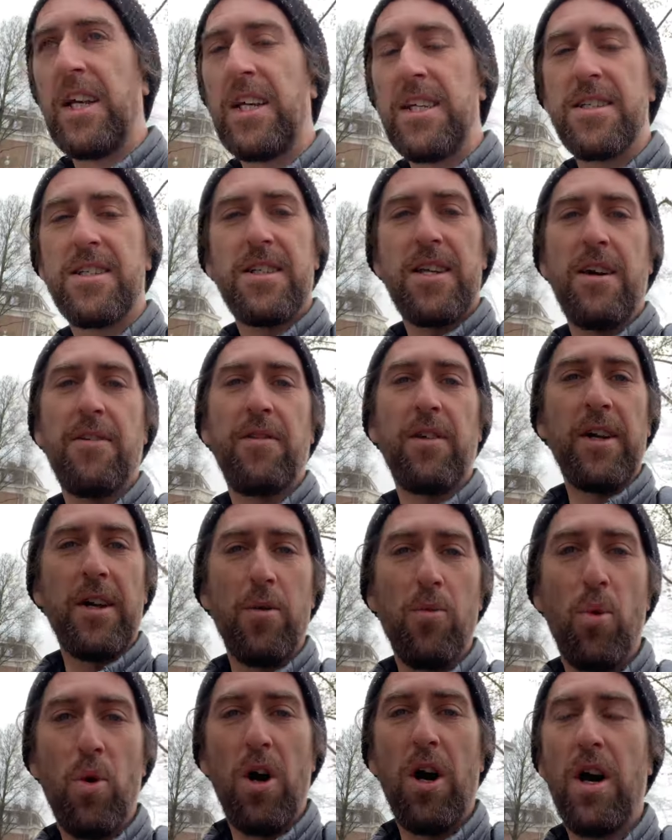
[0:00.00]
it's
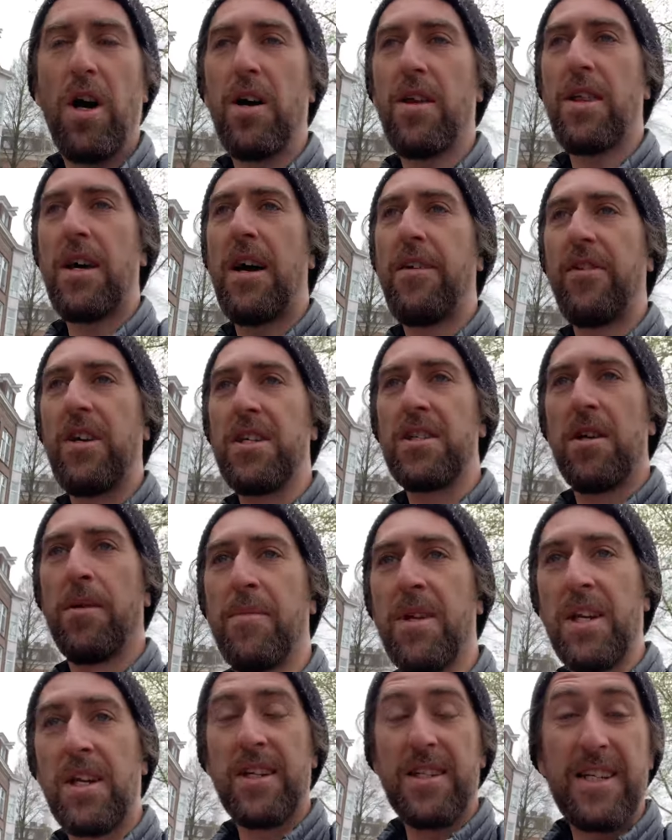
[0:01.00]
definitely worth having
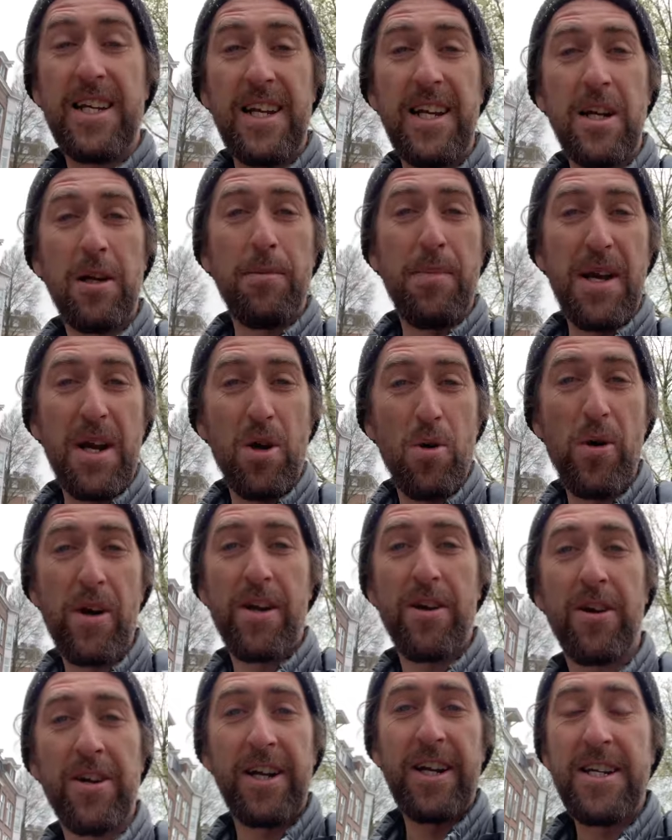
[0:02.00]
something that's a little bit quicker and